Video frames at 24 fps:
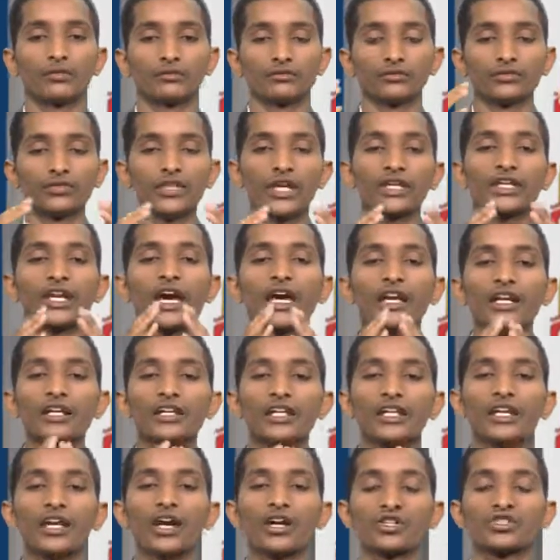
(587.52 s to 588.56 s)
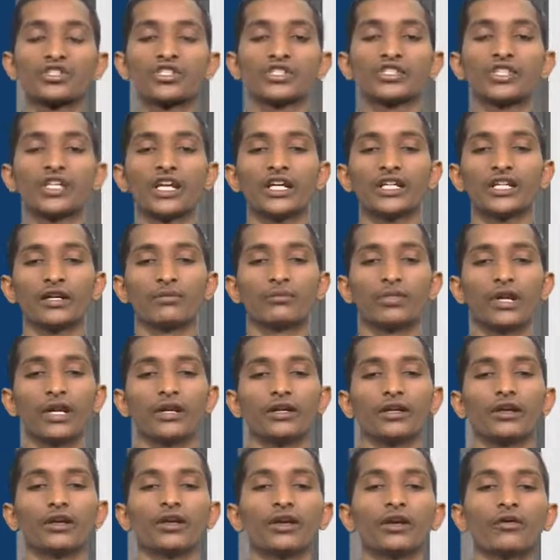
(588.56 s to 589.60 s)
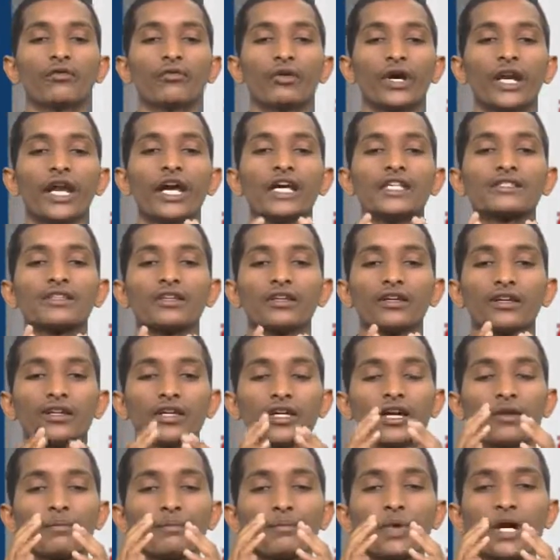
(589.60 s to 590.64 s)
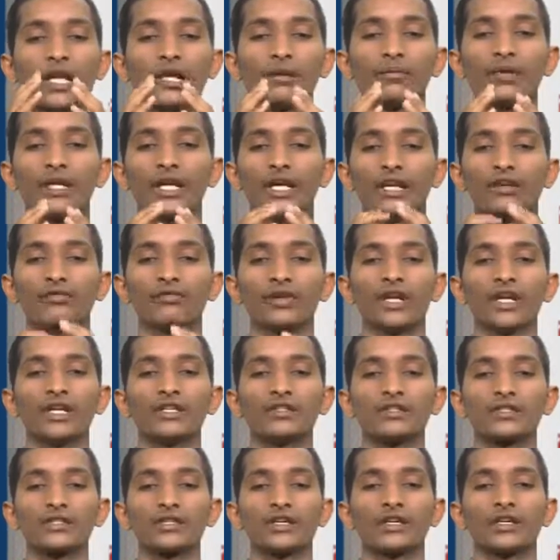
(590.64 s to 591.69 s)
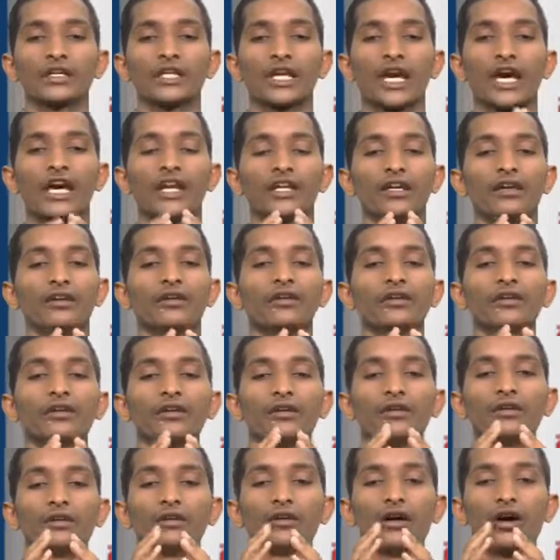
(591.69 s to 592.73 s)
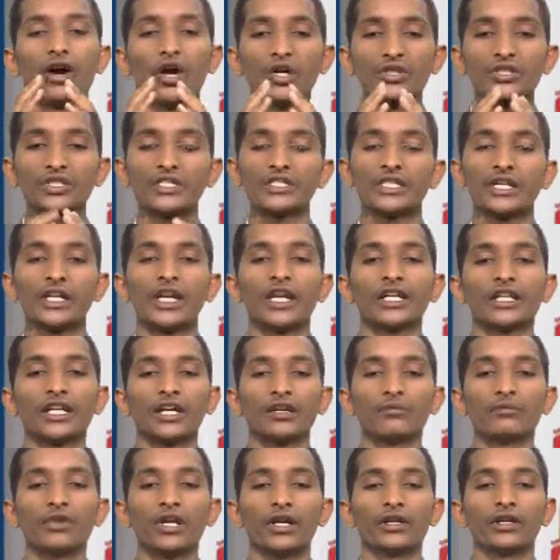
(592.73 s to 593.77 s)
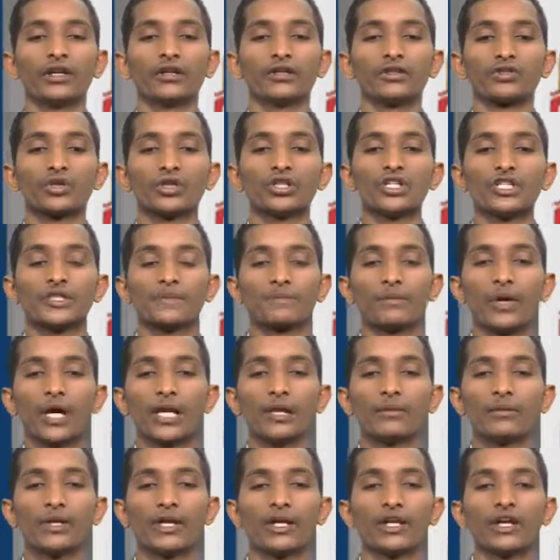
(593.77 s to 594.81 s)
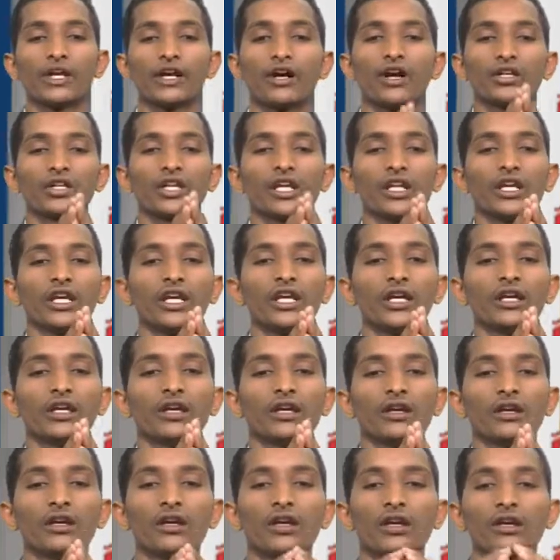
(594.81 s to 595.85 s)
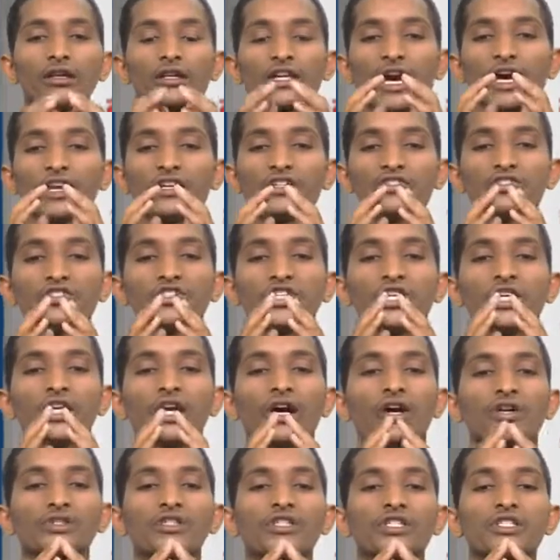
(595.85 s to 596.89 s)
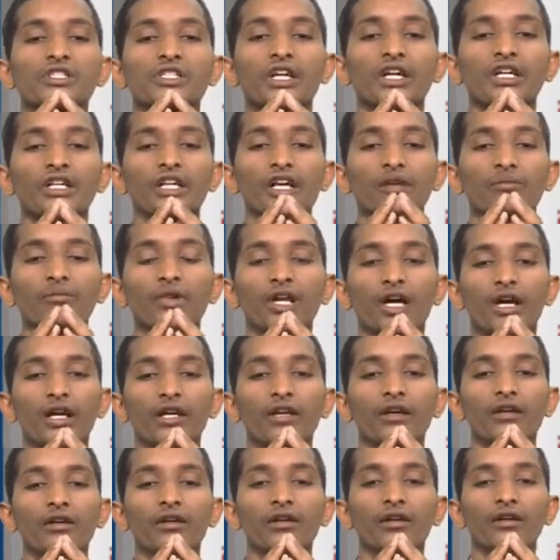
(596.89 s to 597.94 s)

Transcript: they carry deoxygenated blood, whereas here pulmonary veins carry oxygenated blood. So this pulmonary artery carries deoxygenated blood,